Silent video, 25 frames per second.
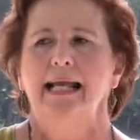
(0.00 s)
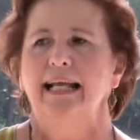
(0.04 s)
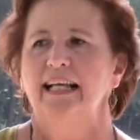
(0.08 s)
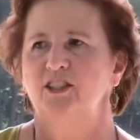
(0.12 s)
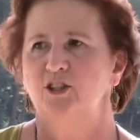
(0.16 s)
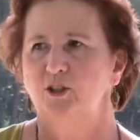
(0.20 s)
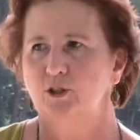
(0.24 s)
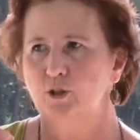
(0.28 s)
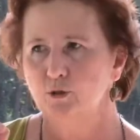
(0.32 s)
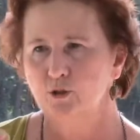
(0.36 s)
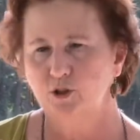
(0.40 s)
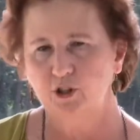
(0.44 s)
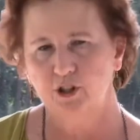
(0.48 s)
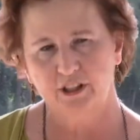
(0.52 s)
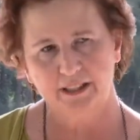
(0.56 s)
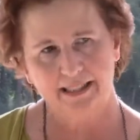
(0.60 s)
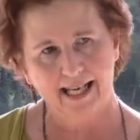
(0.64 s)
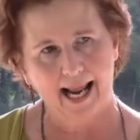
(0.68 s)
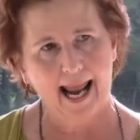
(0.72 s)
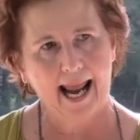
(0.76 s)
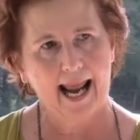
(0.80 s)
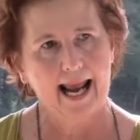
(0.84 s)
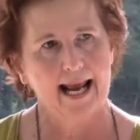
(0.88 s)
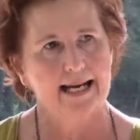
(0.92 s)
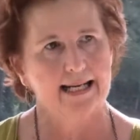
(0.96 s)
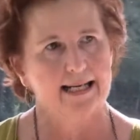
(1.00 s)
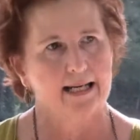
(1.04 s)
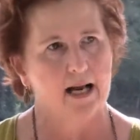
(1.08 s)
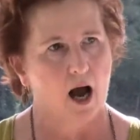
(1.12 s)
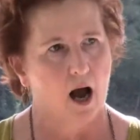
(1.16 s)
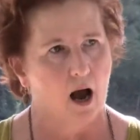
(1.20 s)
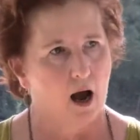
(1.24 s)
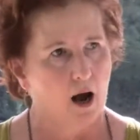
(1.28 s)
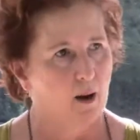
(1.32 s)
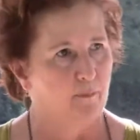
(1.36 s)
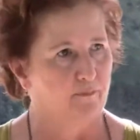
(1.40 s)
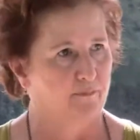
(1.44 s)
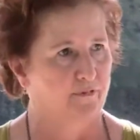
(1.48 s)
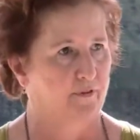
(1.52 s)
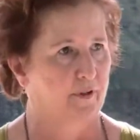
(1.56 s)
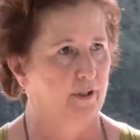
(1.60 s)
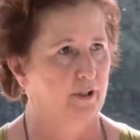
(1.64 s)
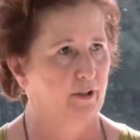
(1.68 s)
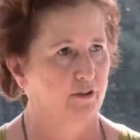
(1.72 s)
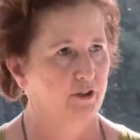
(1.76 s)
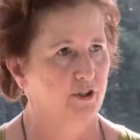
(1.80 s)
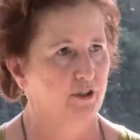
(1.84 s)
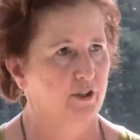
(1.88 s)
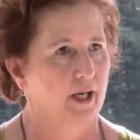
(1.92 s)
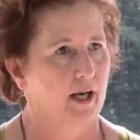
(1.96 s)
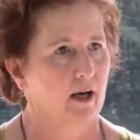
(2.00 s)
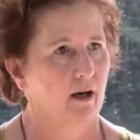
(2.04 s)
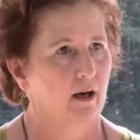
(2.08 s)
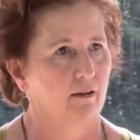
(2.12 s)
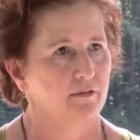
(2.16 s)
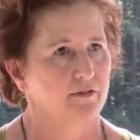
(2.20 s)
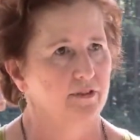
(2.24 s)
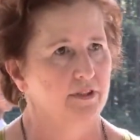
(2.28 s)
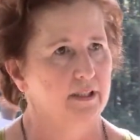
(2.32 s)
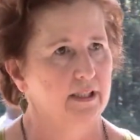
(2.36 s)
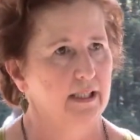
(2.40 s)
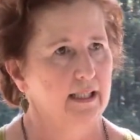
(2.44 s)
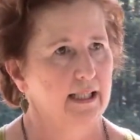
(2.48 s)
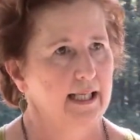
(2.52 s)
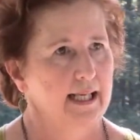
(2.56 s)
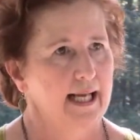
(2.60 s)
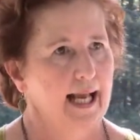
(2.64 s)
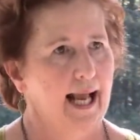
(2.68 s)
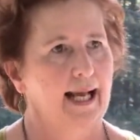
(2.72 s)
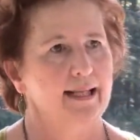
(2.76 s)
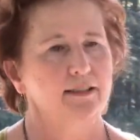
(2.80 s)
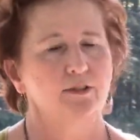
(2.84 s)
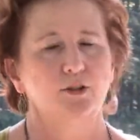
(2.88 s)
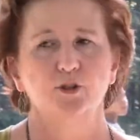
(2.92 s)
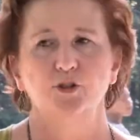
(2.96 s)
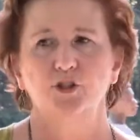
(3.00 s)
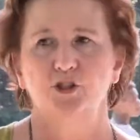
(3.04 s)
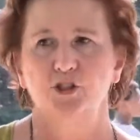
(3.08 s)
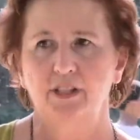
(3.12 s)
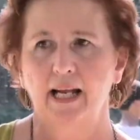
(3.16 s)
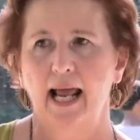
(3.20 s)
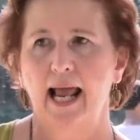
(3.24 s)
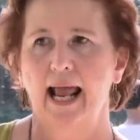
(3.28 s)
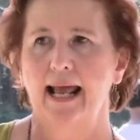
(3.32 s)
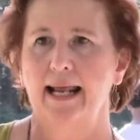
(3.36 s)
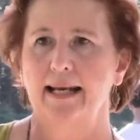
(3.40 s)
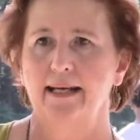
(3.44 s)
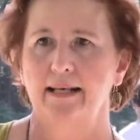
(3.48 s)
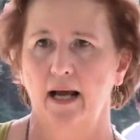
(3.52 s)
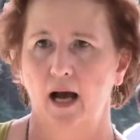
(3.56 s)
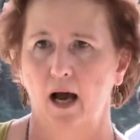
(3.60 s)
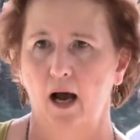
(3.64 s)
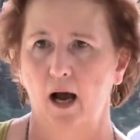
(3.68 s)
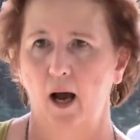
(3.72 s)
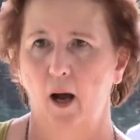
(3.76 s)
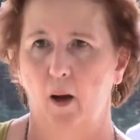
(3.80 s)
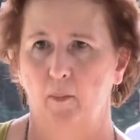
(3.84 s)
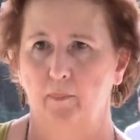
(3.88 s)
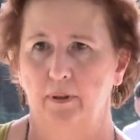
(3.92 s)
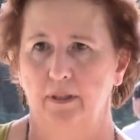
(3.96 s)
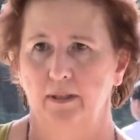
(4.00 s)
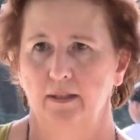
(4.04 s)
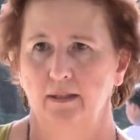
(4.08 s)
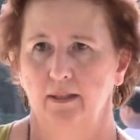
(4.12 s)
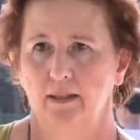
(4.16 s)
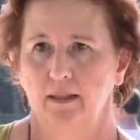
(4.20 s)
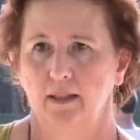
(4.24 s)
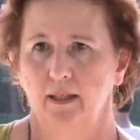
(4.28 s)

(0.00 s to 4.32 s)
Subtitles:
is to stand up for yourselves and to stand up